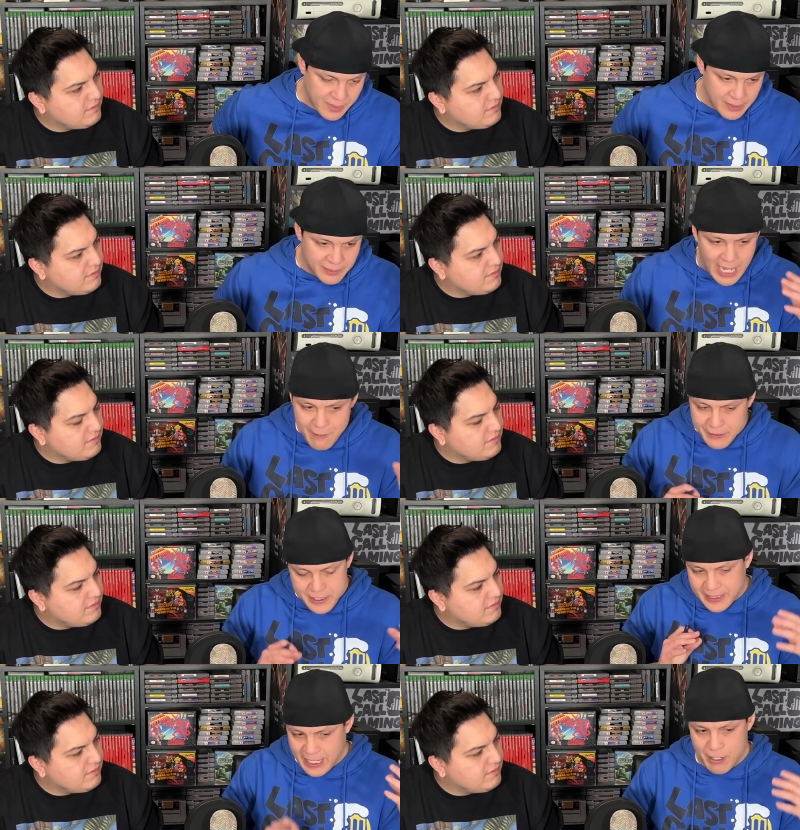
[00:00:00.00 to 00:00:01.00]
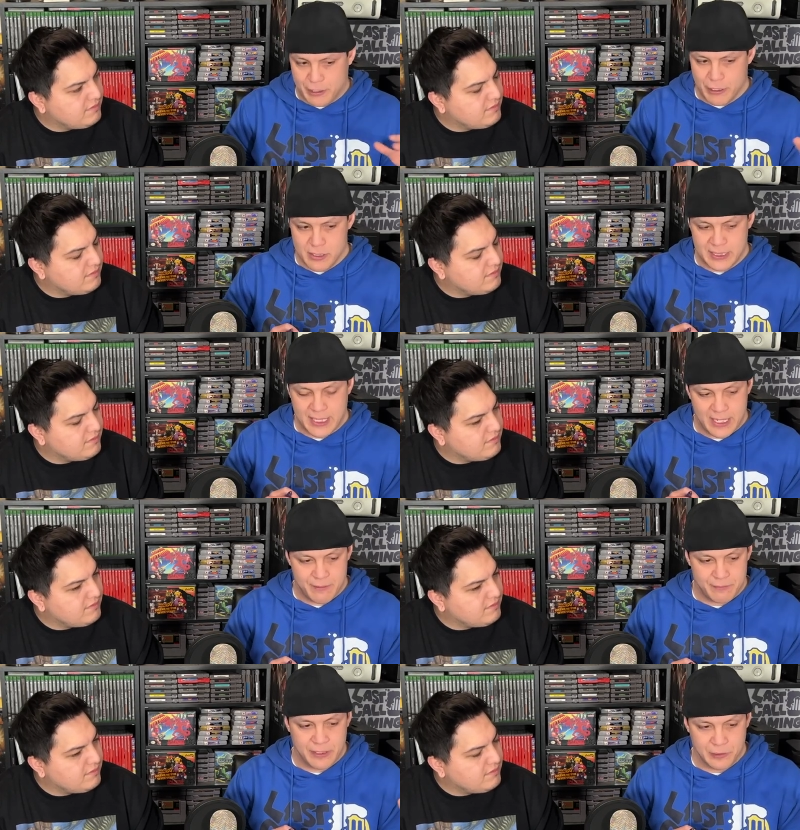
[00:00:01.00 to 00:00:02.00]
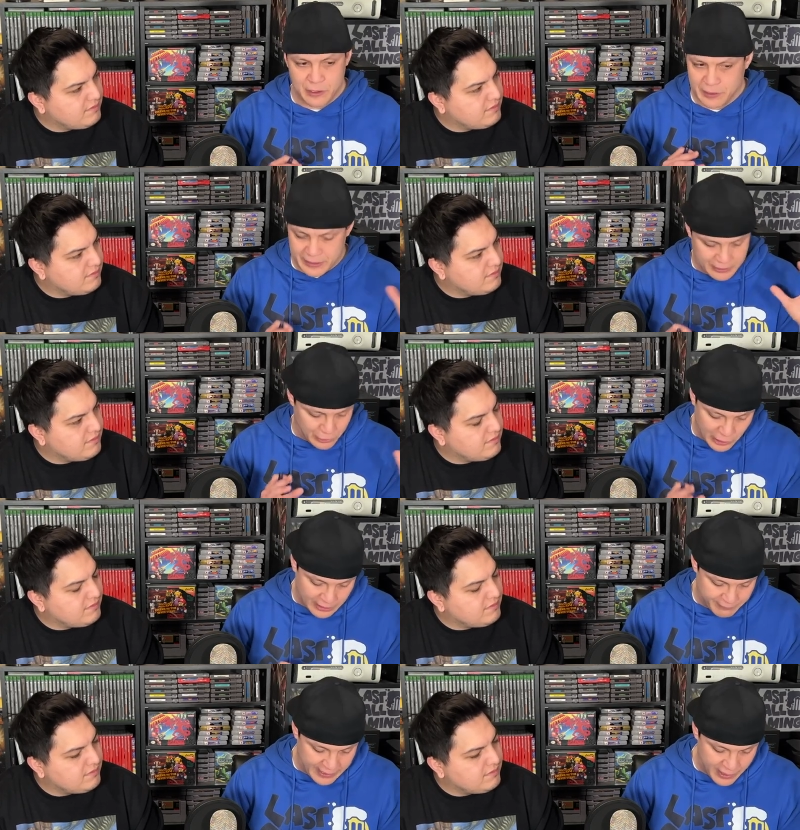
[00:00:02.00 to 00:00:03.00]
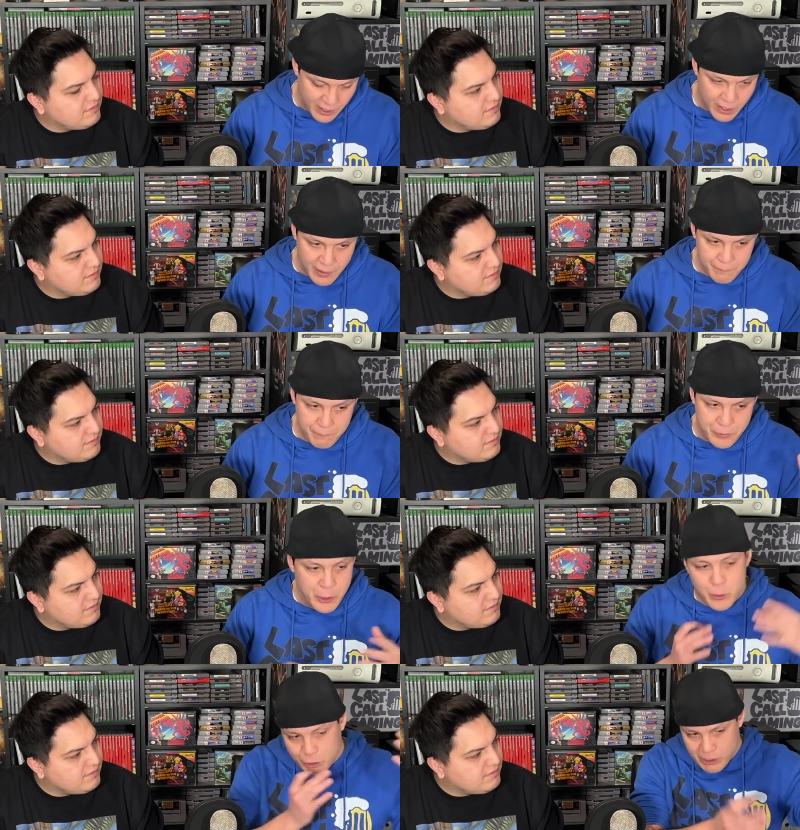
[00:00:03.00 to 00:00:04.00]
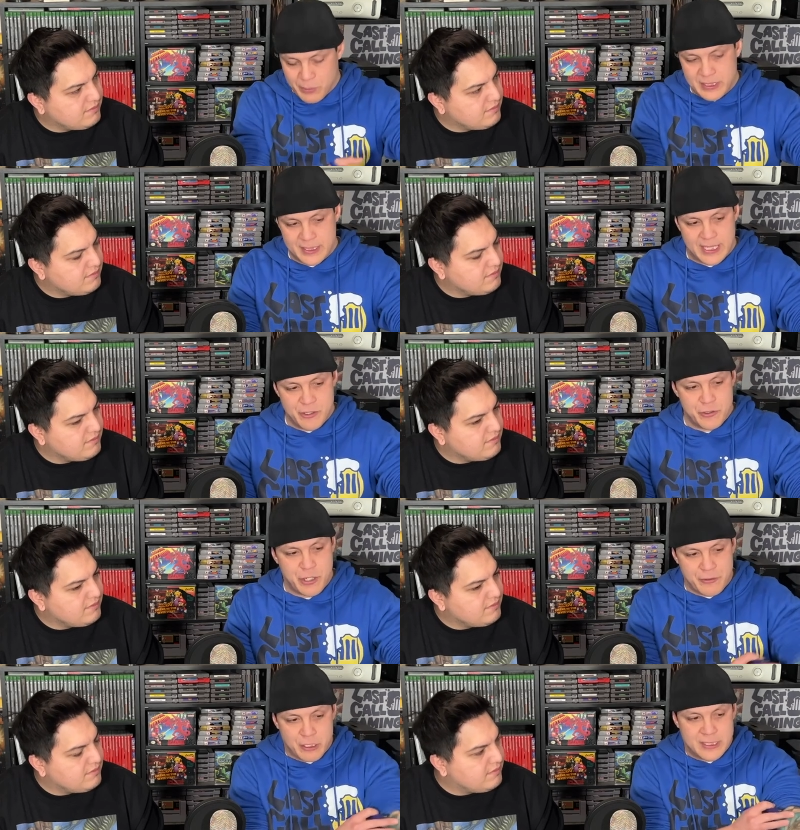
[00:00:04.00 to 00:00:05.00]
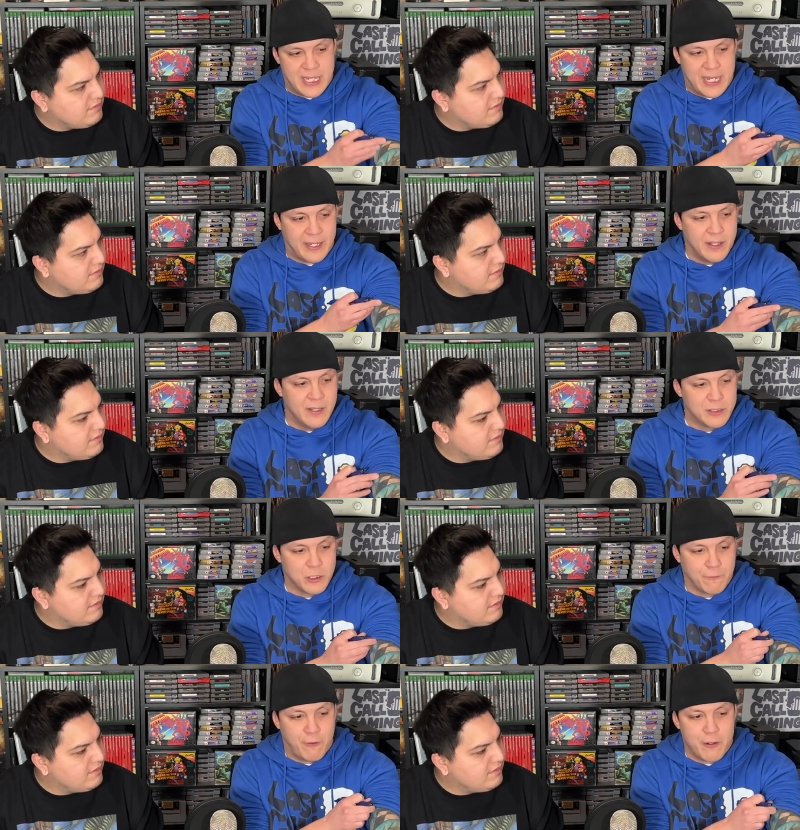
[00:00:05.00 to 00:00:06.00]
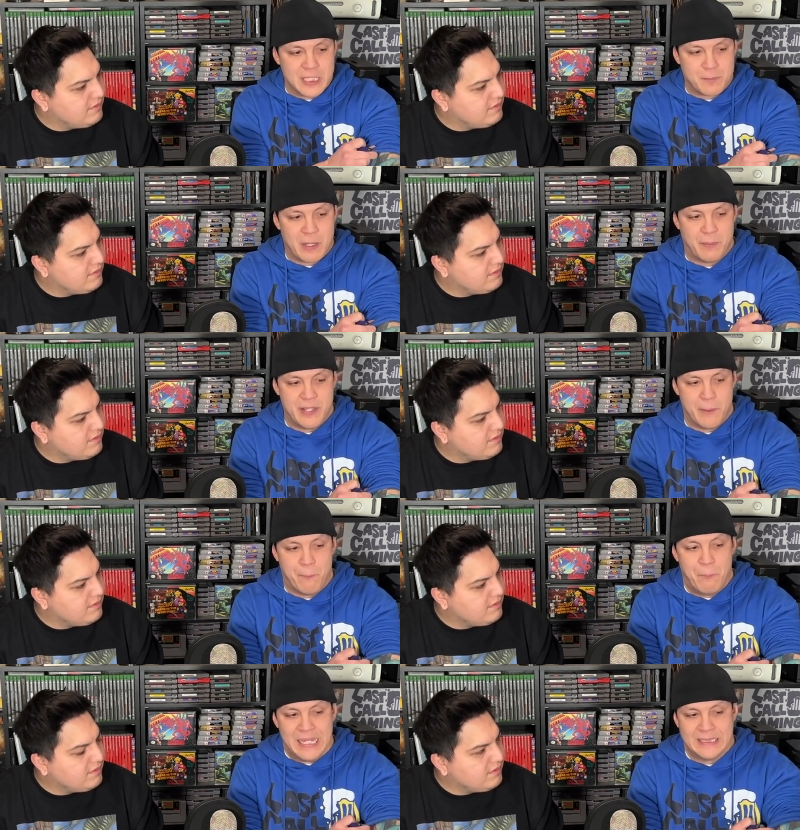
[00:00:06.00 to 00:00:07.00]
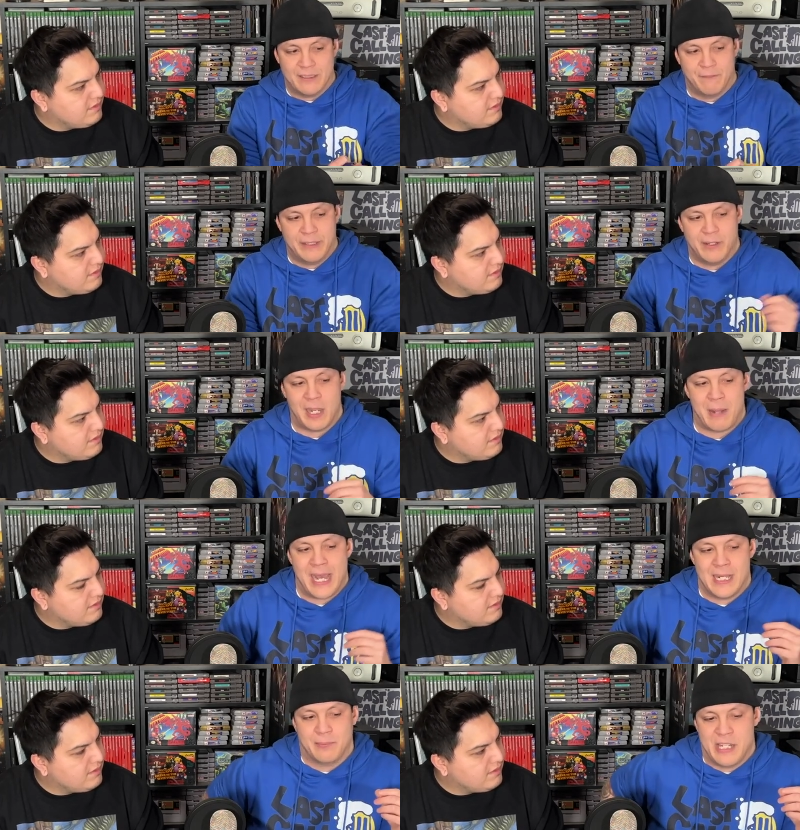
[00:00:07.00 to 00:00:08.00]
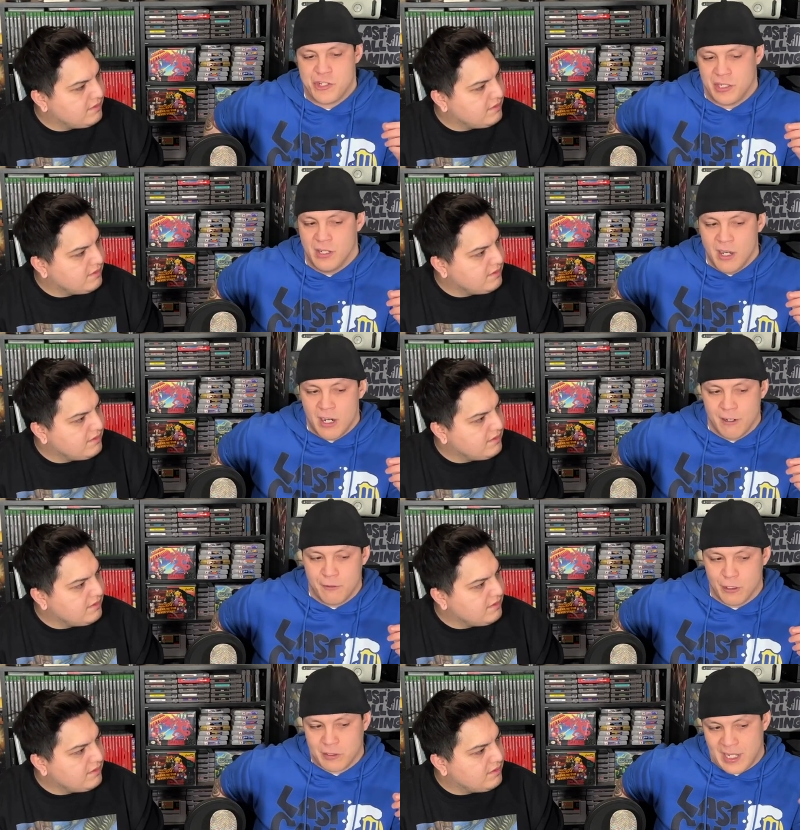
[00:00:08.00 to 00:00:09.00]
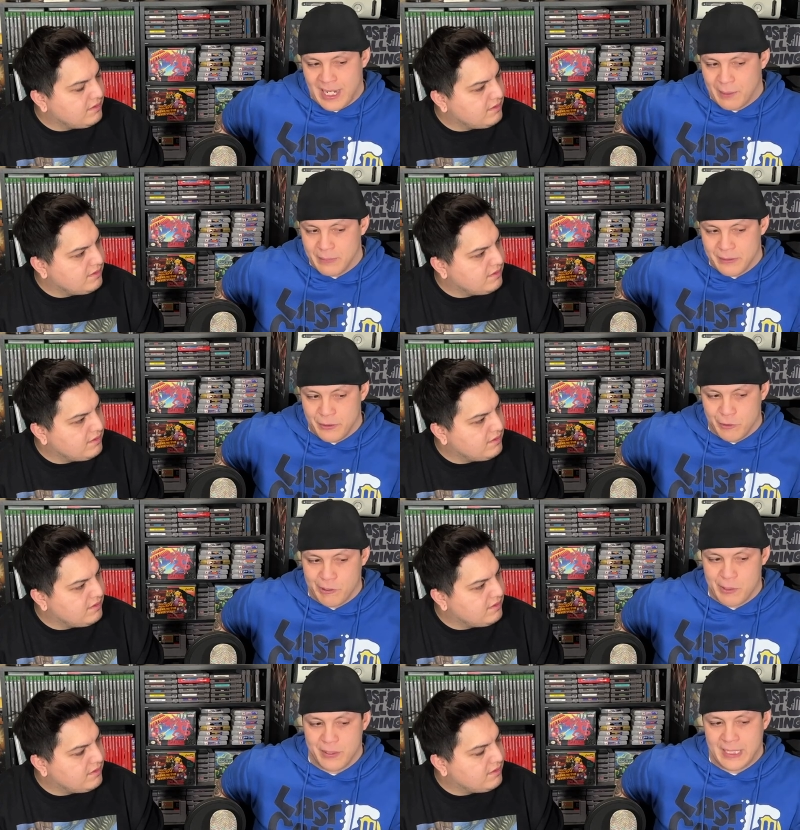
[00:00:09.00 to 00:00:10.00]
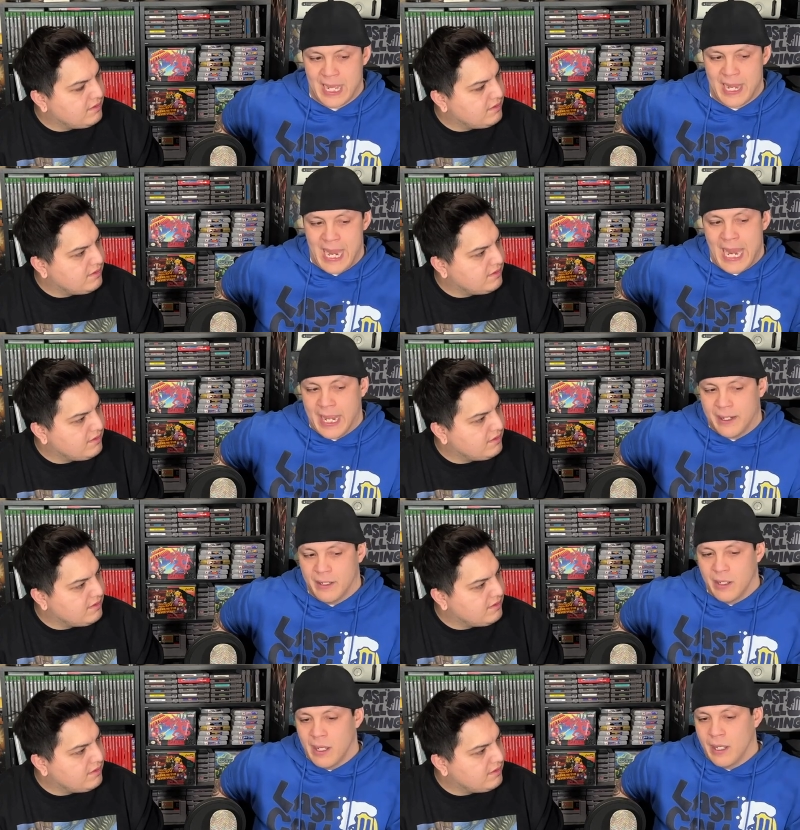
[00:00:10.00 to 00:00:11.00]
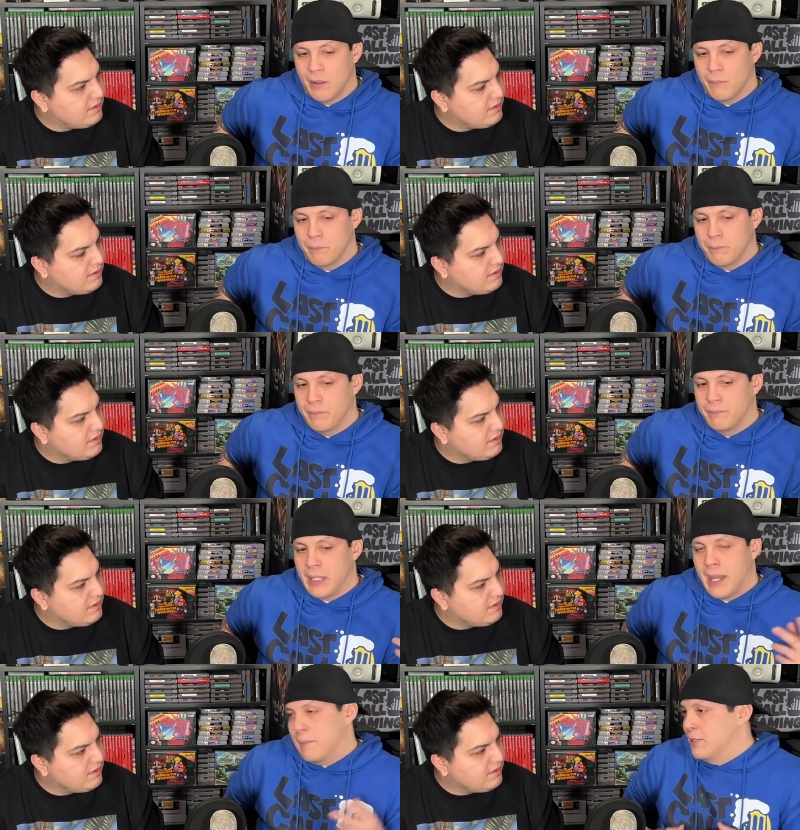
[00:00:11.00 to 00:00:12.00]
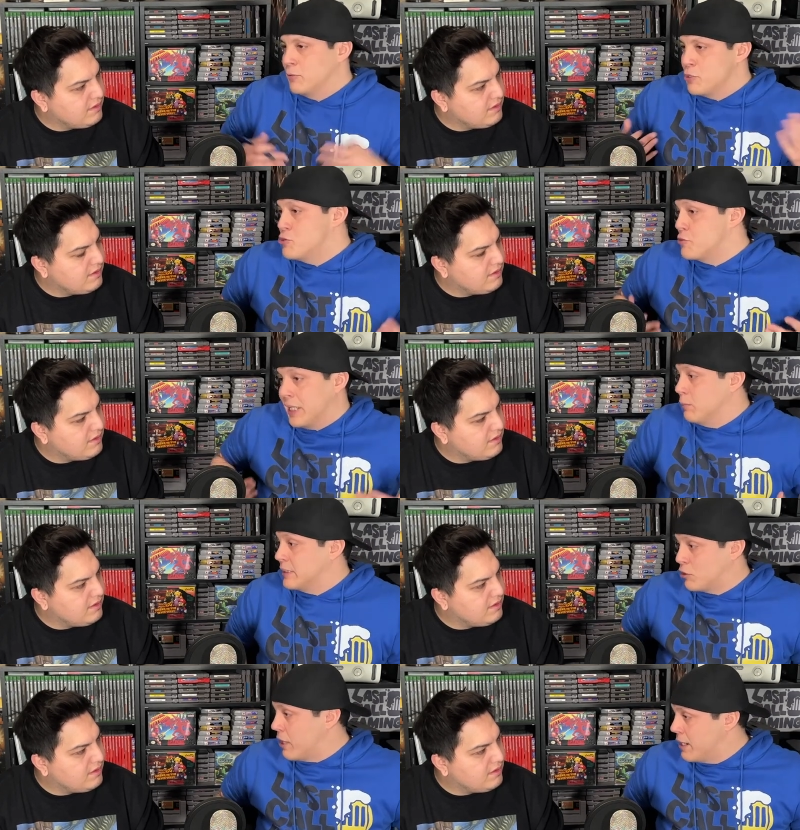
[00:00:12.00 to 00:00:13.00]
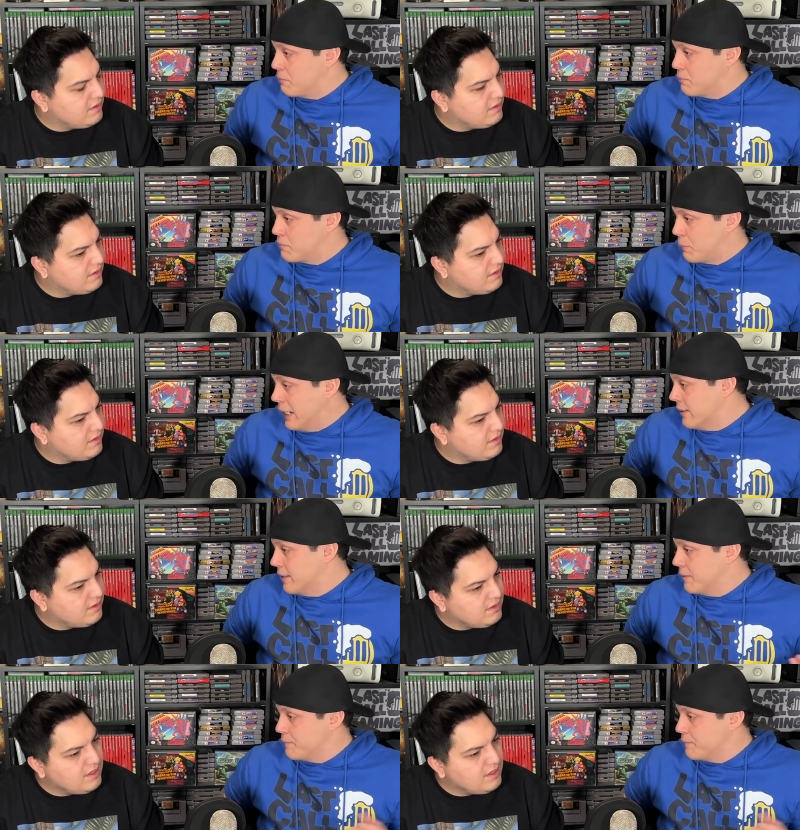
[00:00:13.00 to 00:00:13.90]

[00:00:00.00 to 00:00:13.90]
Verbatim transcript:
Speaker 1: dive into the characters and kind of the, the, the look of it, do you agree with this, Andrew? They're saying so far this might be the best video game adaptation of all time. Do you agree with that? And I mean, did you think it was a great pilot?